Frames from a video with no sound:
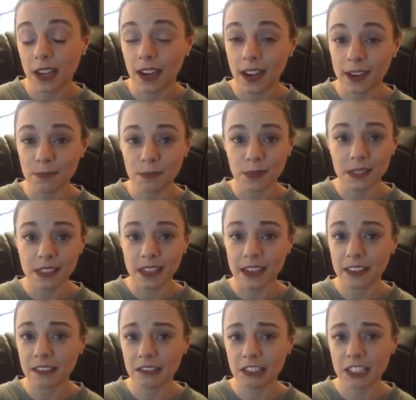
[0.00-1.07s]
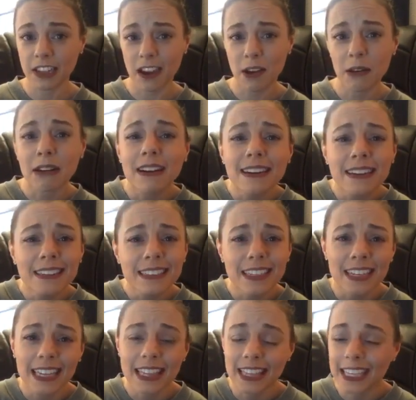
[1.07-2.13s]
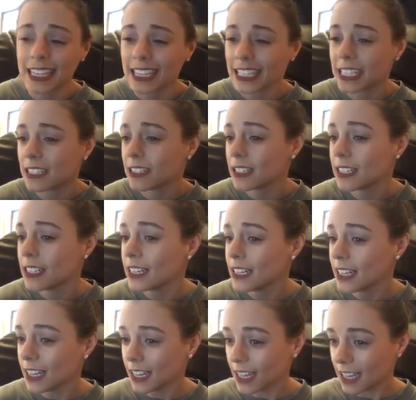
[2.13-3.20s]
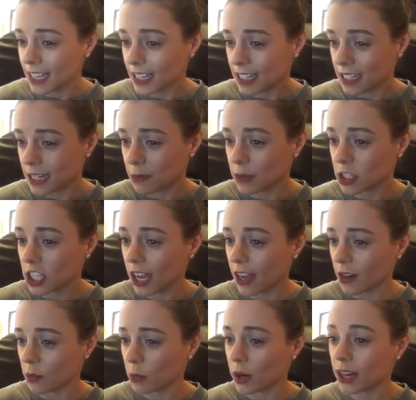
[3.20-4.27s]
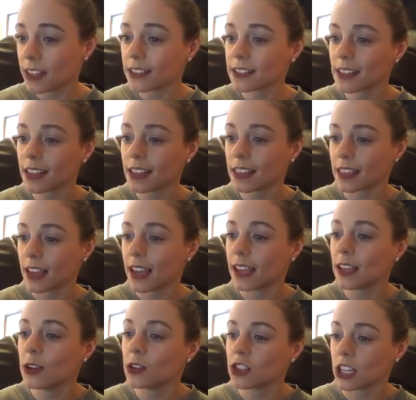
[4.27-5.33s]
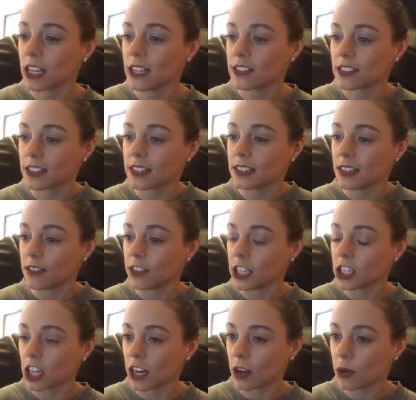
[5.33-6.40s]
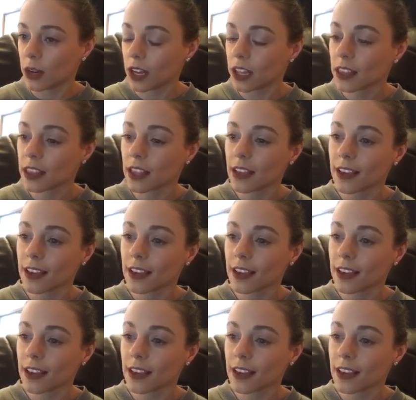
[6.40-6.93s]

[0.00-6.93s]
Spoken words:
A sun shower, I think. Number 10, what is the thing you change the TV channel with?